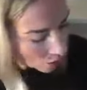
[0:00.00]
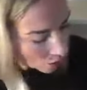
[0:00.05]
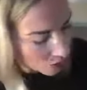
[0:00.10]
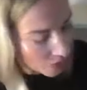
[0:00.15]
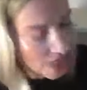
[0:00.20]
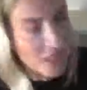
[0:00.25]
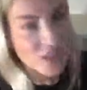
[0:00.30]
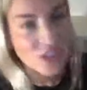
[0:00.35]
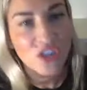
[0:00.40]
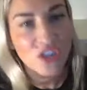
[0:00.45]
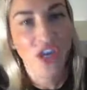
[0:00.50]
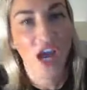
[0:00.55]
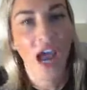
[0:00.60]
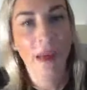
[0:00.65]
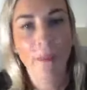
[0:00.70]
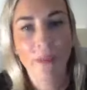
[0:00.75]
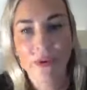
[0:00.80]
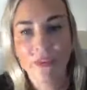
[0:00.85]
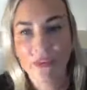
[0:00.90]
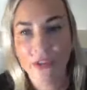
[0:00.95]
This
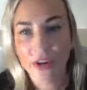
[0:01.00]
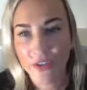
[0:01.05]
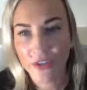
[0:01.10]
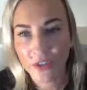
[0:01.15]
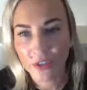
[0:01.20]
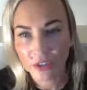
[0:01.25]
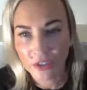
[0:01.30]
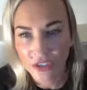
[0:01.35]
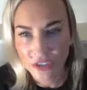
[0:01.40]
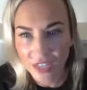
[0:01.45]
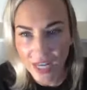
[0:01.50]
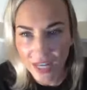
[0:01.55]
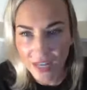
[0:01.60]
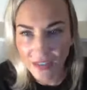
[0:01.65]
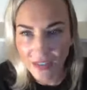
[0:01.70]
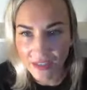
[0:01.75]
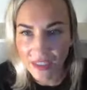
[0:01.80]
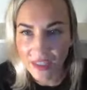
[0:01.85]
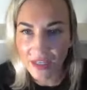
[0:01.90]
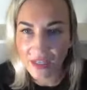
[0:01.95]
type of
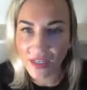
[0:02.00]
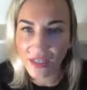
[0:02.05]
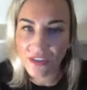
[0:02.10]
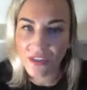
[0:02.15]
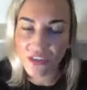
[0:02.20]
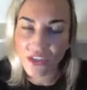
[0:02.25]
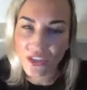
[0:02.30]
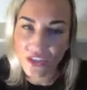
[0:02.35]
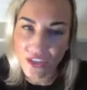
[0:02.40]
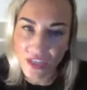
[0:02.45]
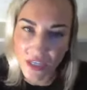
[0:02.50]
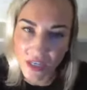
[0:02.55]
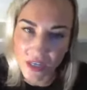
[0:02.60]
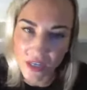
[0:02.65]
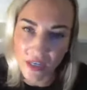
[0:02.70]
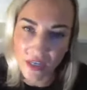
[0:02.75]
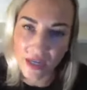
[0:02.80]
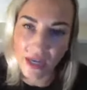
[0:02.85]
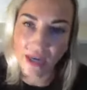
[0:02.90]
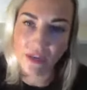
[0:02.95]
understanding and
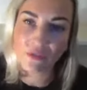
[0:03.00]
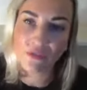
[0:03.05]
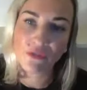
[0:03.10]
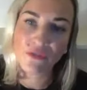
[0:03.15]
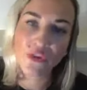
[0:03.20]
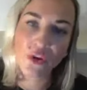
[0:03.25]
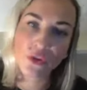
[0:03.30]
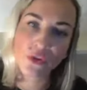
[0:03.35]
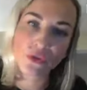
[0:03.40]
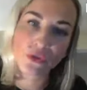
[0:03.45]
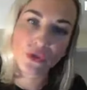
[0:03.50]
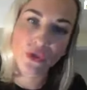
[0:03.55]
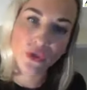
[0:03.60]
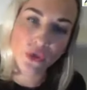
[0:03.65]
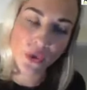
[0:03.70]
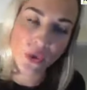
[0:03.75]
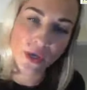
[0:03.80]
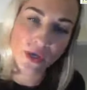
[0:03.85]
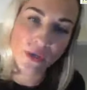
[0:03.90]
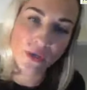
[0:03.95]
seeing and fertile
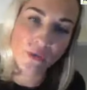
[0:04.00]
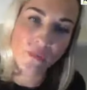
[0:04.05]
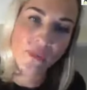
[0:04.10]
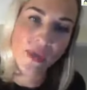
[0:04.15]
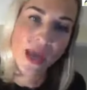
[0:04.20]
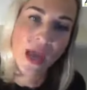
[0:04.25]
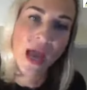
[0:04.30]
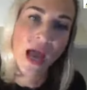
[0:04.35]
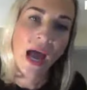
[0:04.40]
soil,